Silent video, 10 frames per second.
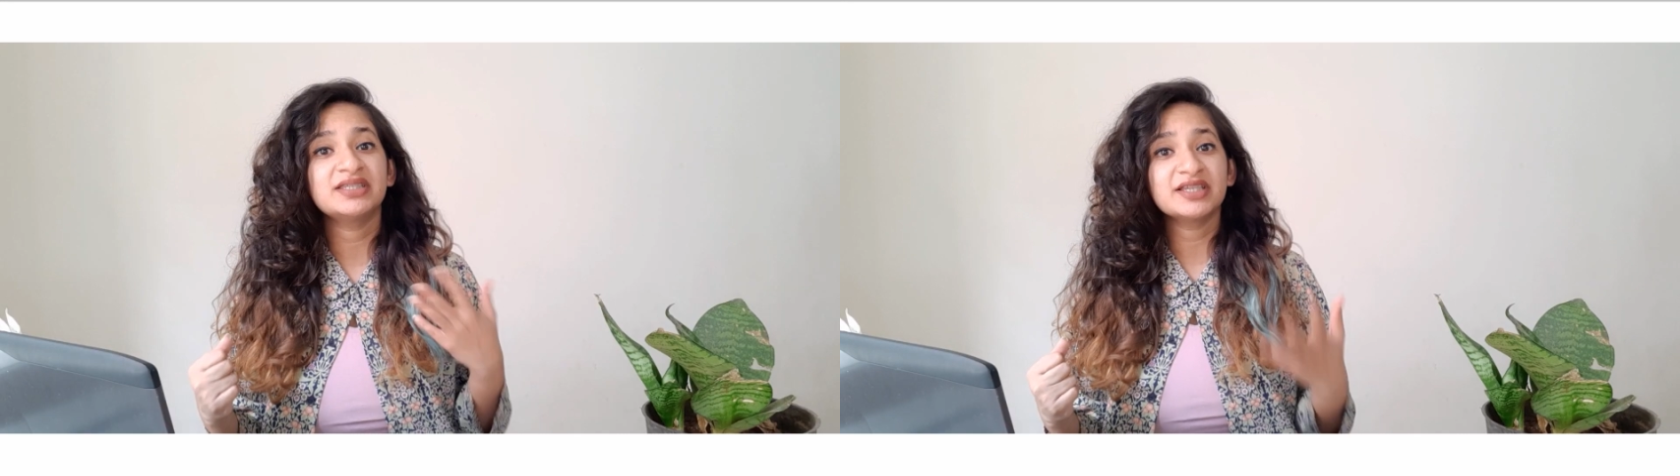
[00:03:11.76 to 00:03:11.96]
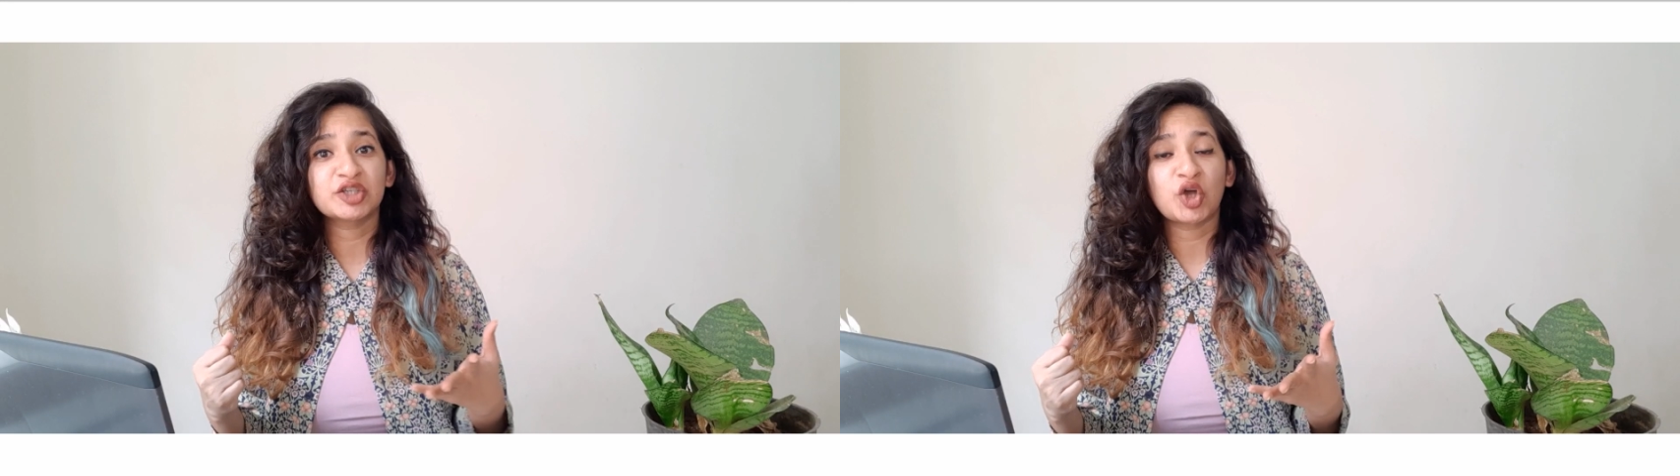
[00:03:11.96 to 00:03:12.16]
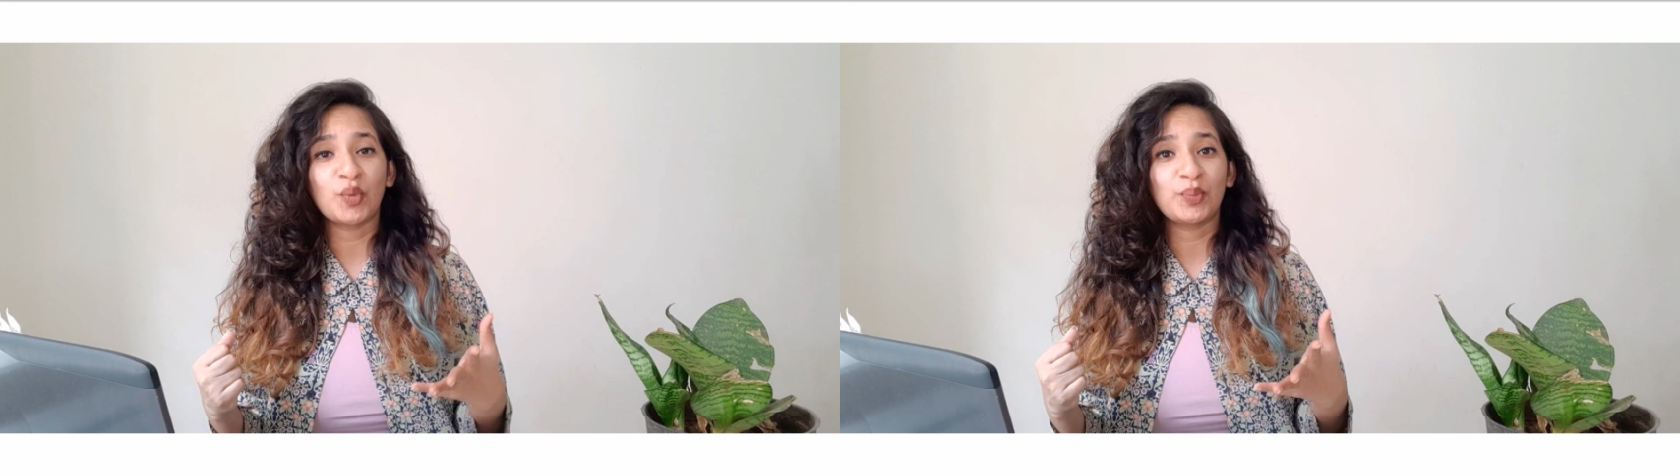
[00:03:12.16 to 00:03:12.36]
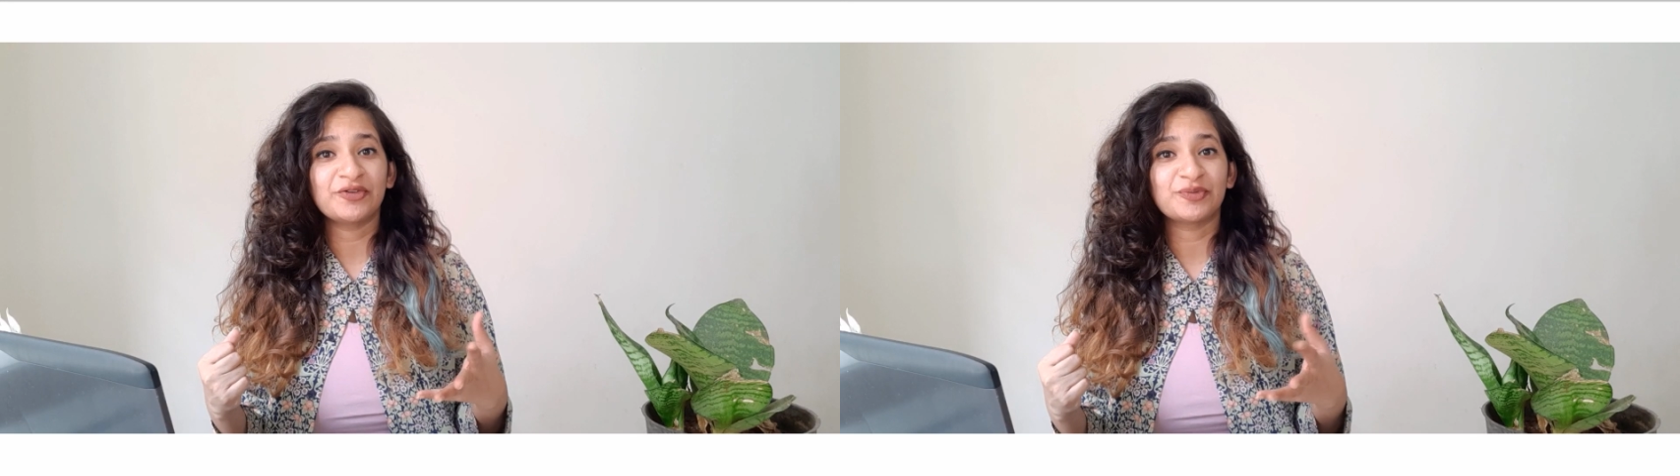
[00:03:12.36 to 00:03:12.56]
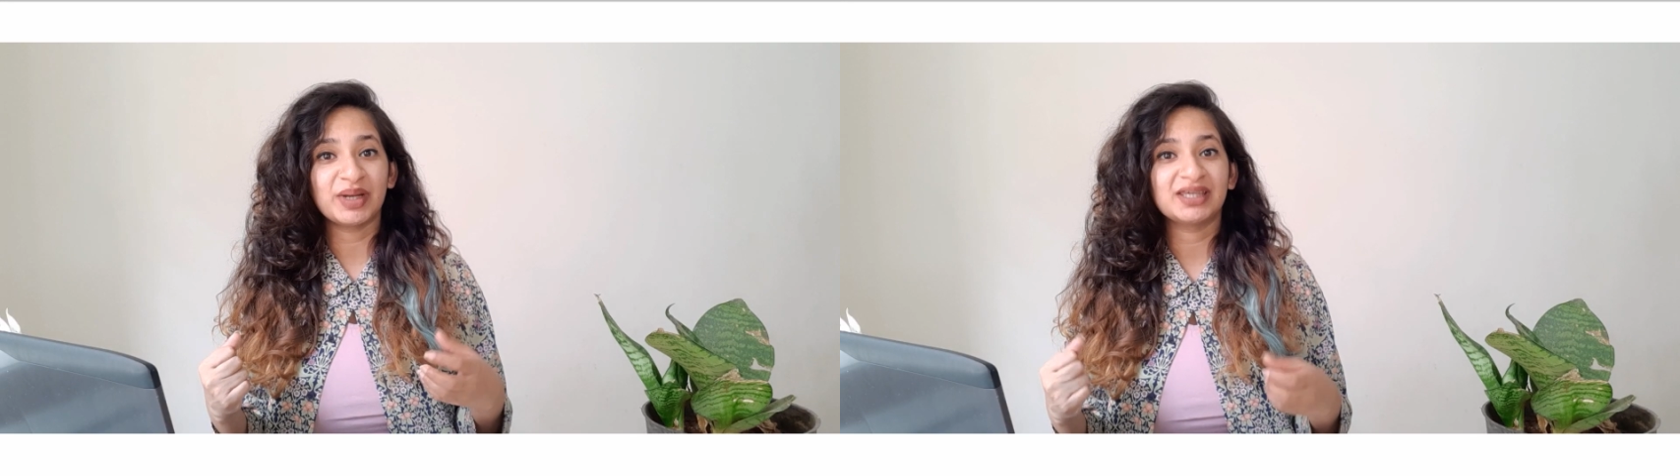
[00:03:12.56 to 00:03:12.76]
scope for
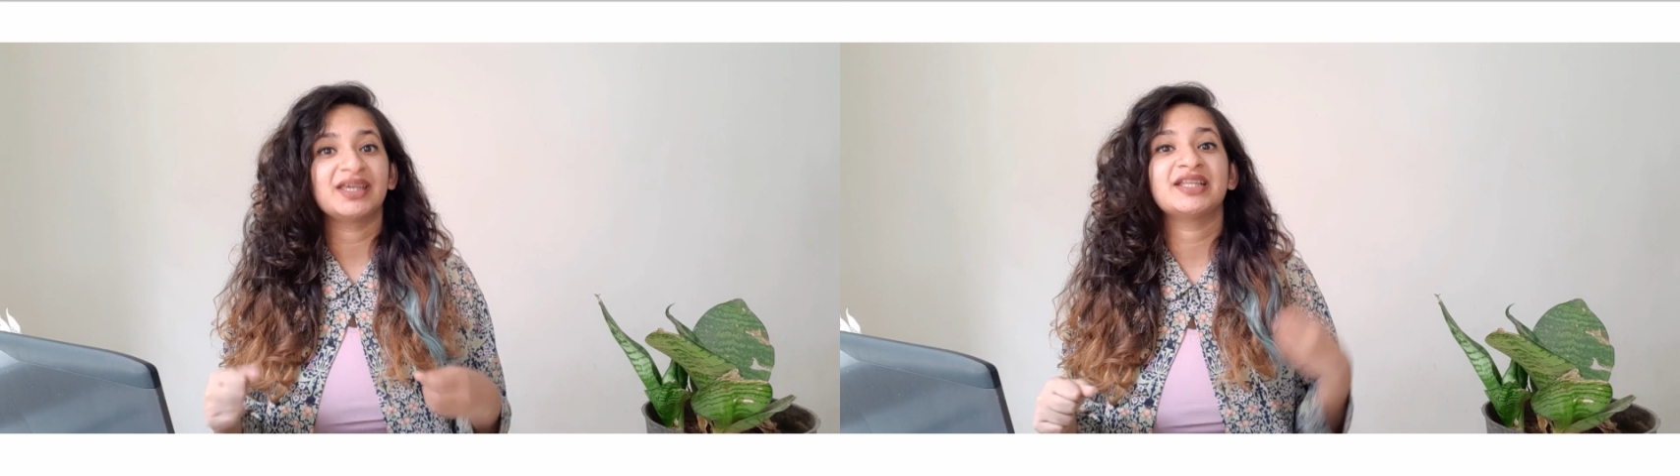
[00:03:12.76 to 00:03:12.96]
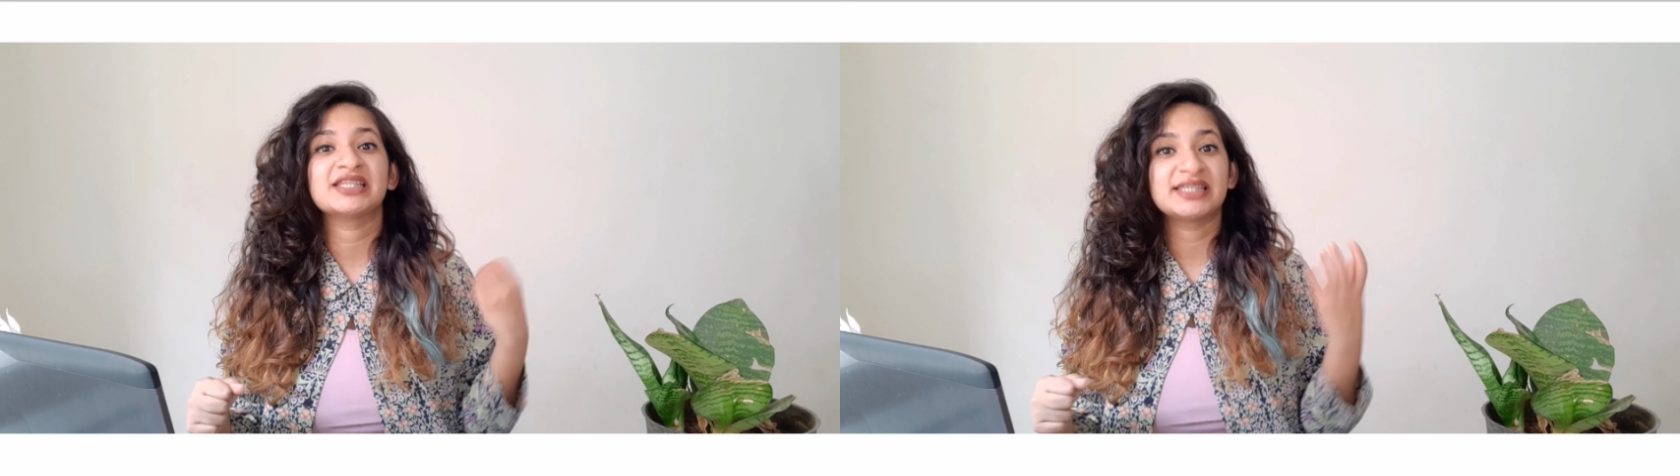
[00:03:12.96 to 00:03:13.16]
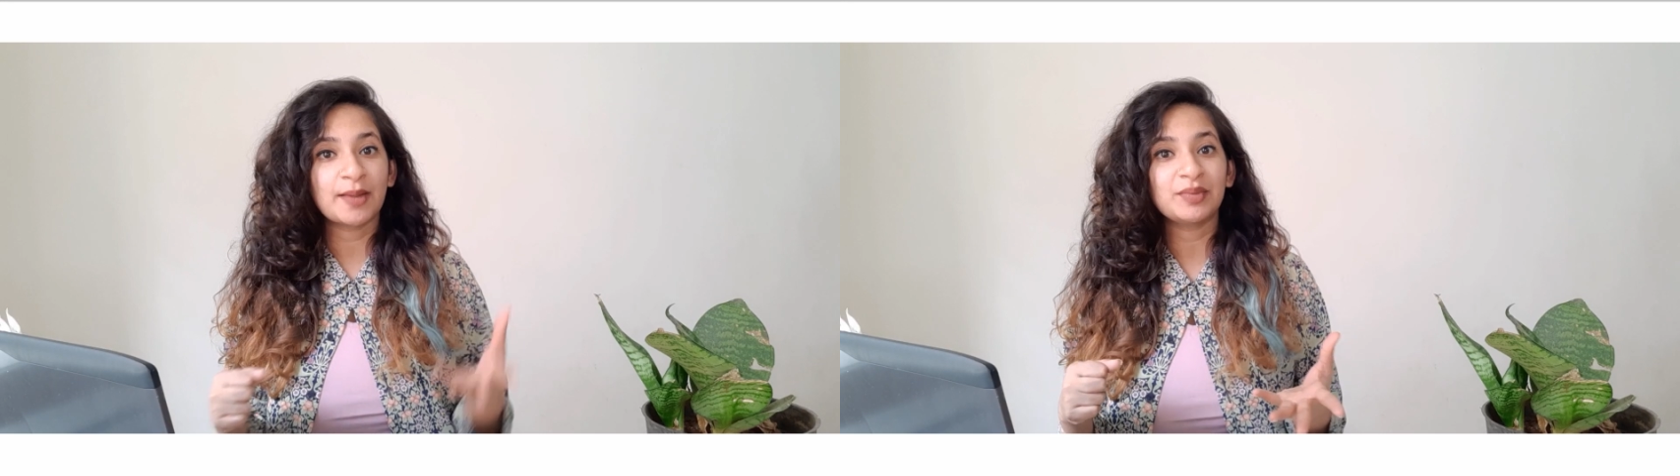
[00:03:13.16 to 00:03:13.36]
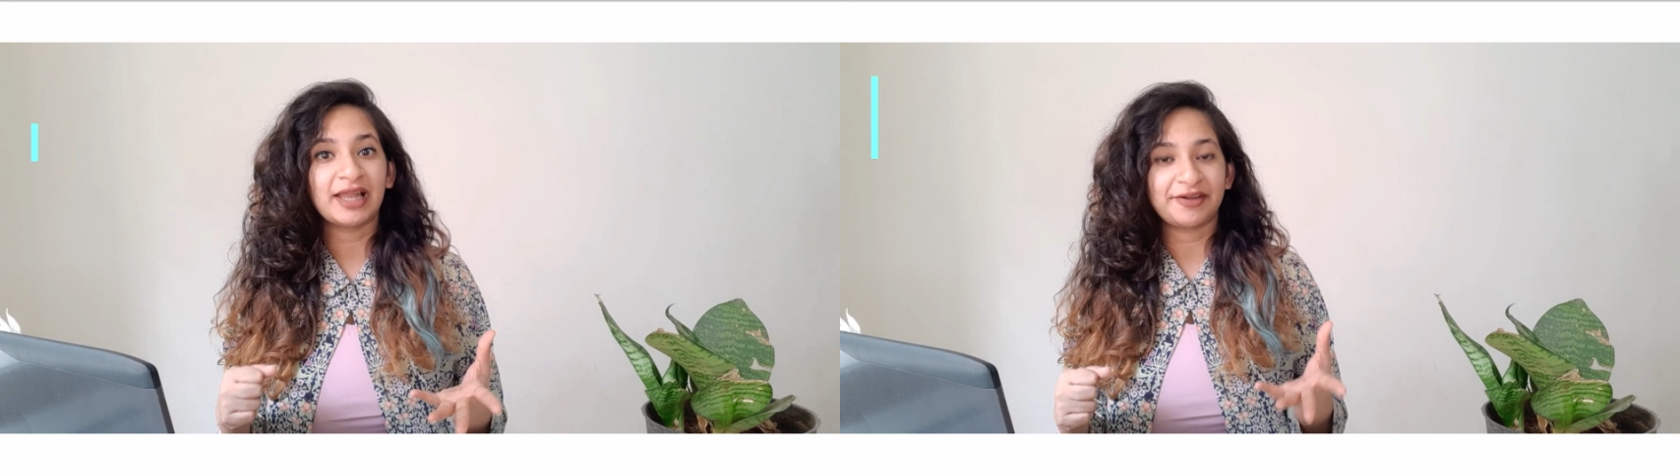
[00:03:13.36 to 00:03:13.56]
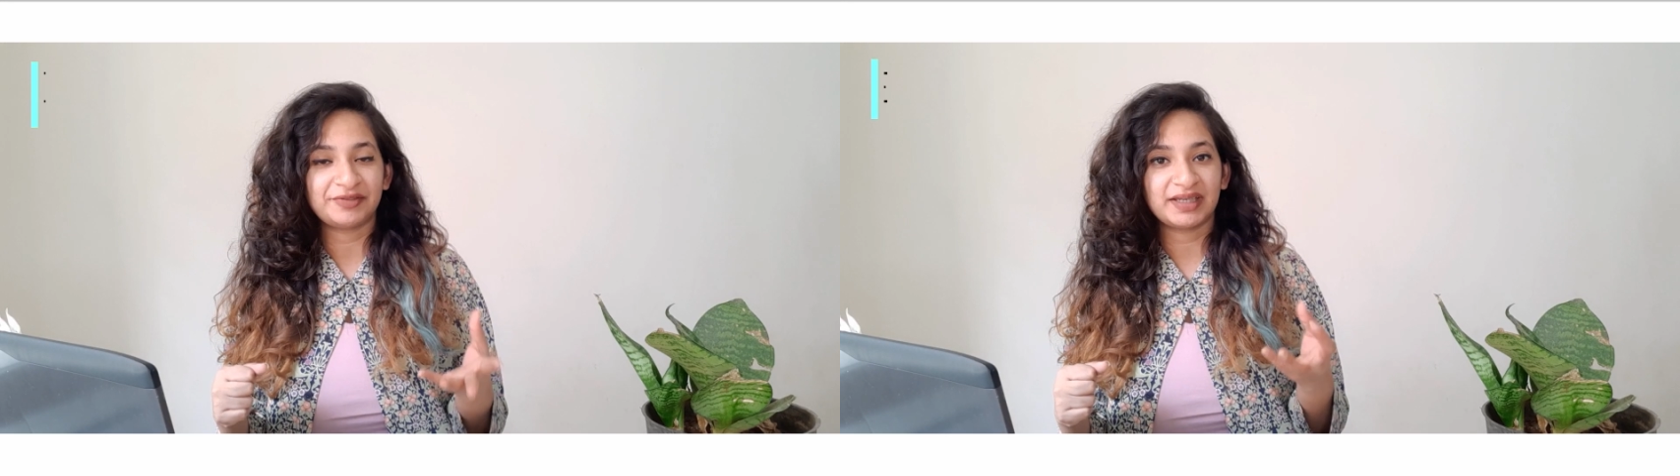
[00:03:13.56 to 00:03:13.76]
bringing in some
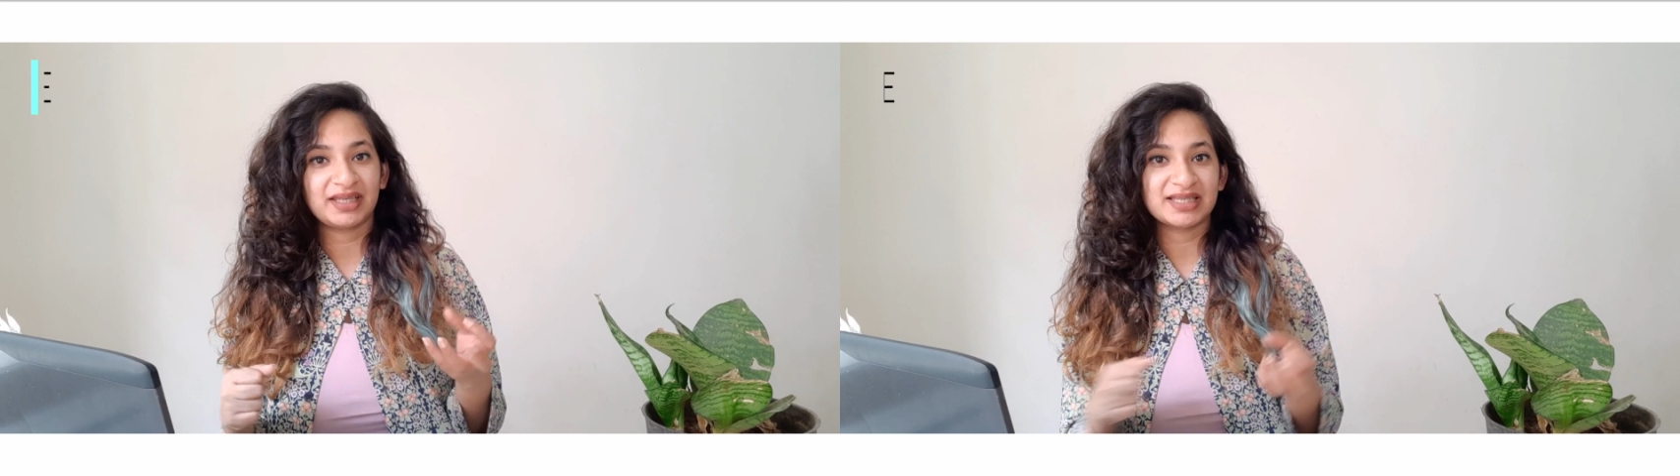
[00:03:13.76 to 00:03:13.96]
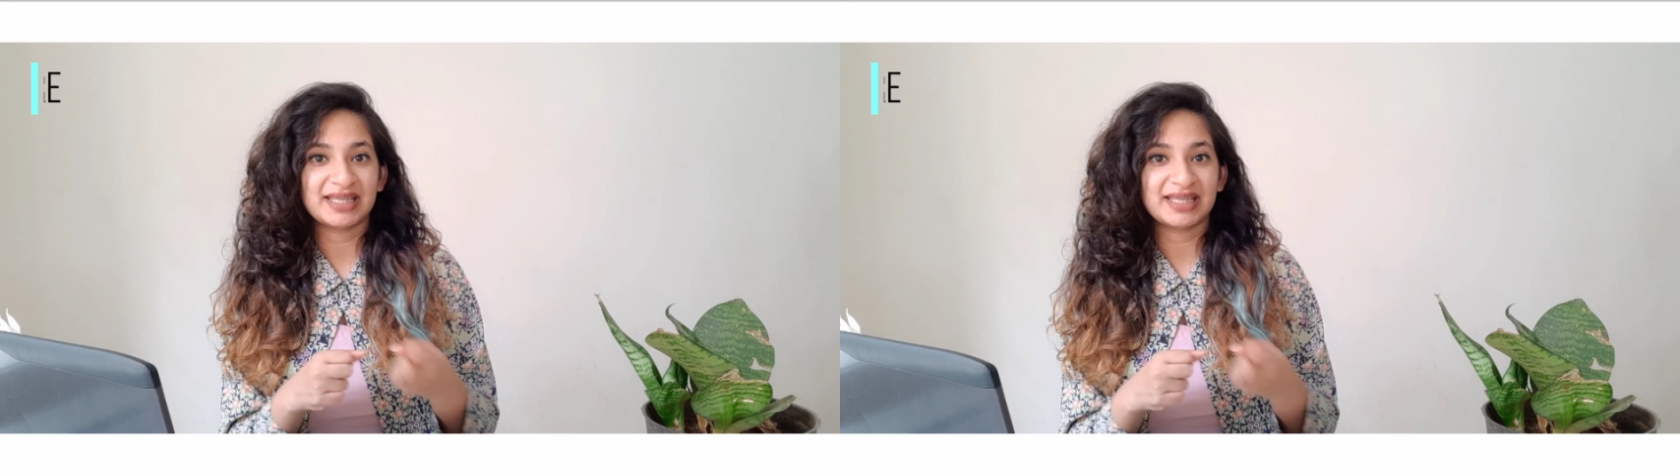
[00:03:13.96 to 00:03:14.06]
liveliness